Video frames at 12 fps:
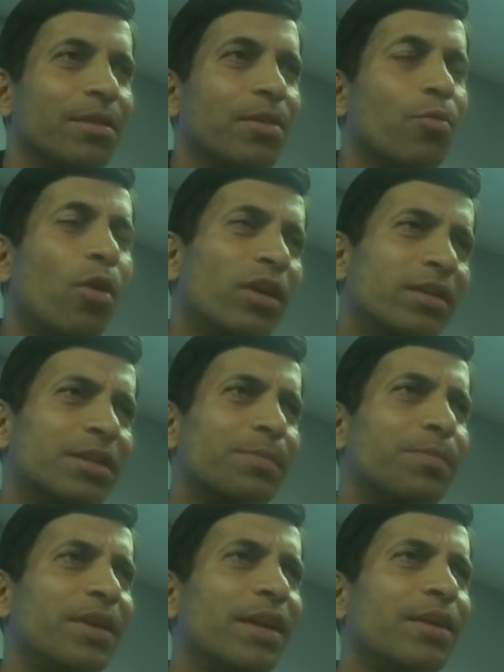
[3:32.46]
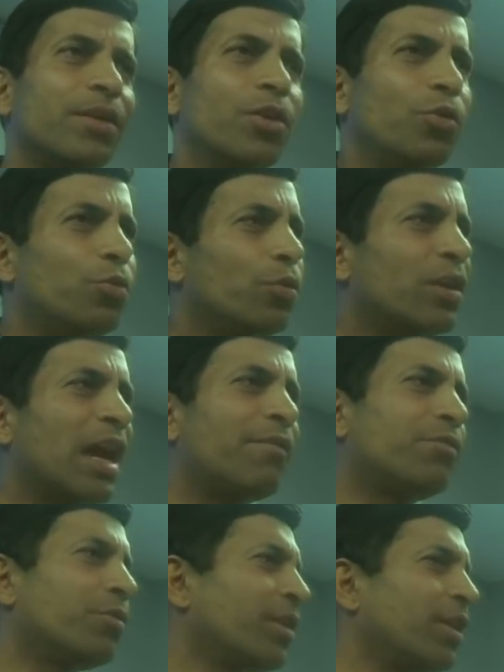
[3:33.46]
What does it mean? You don't have
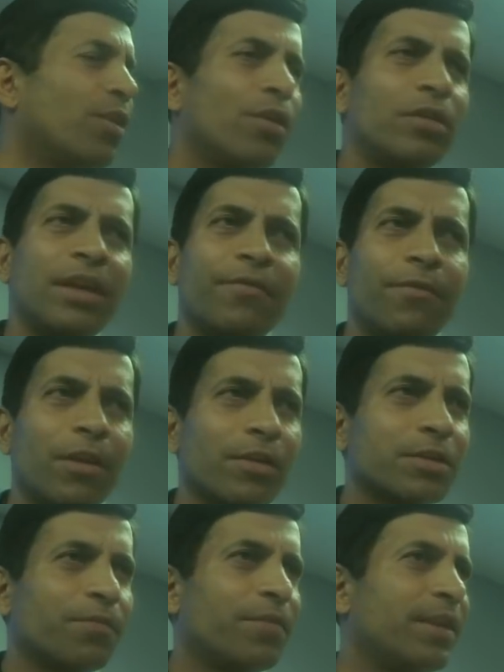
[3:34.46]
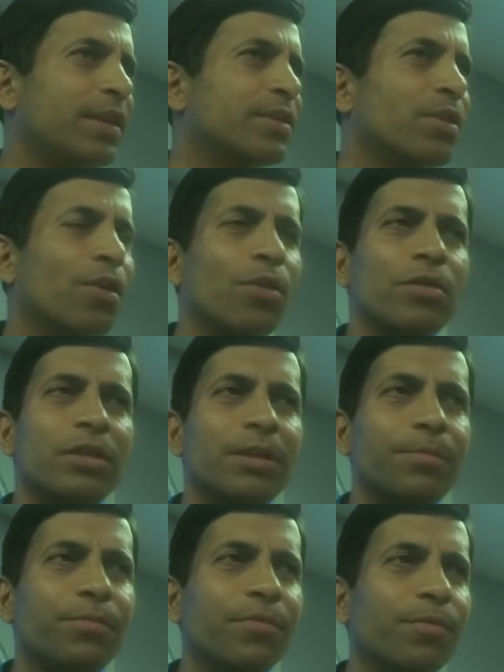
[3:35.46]
to read all the philosophies, all the
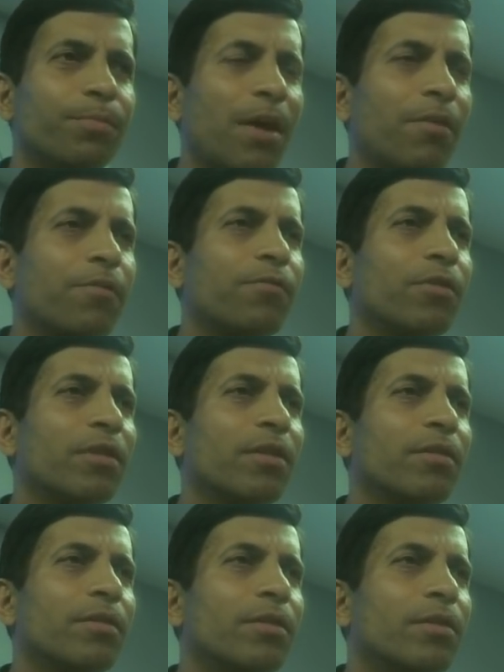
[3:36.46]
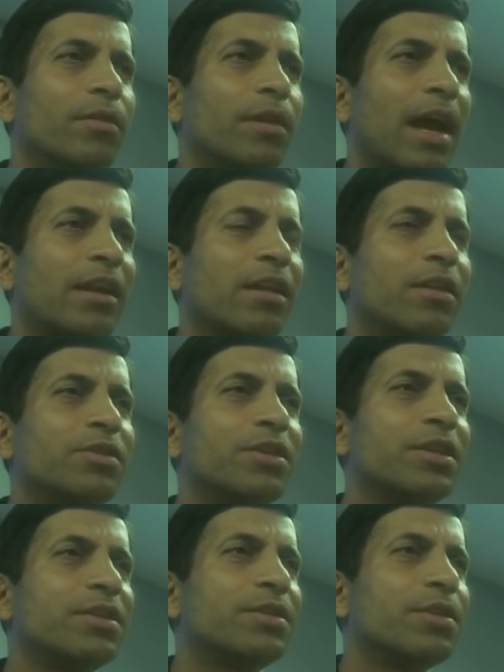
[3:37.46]
powerful
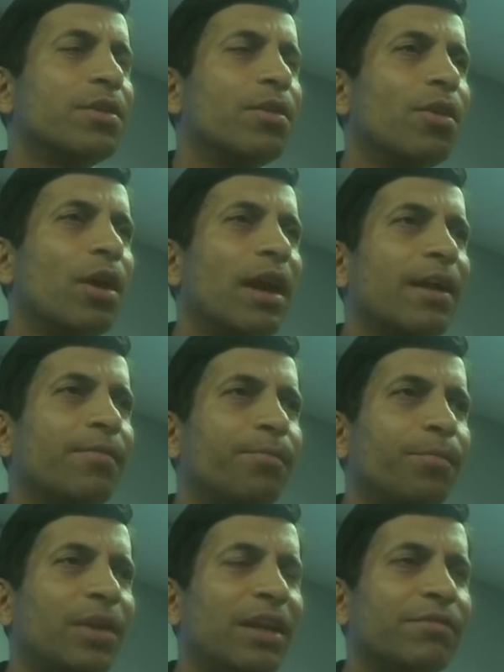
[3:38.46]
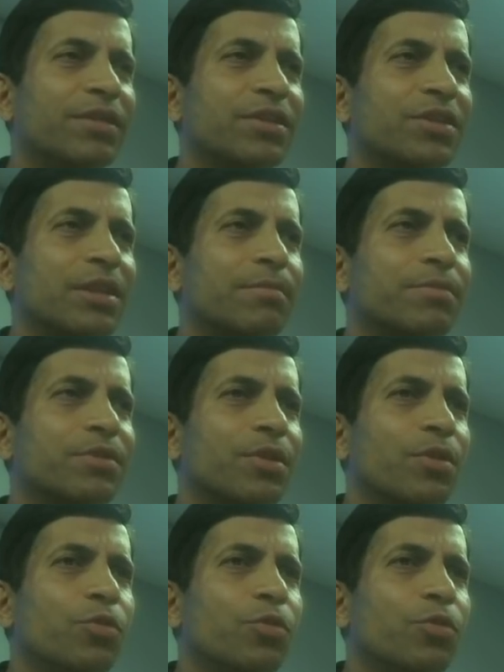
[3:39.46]
analogies and belief systems.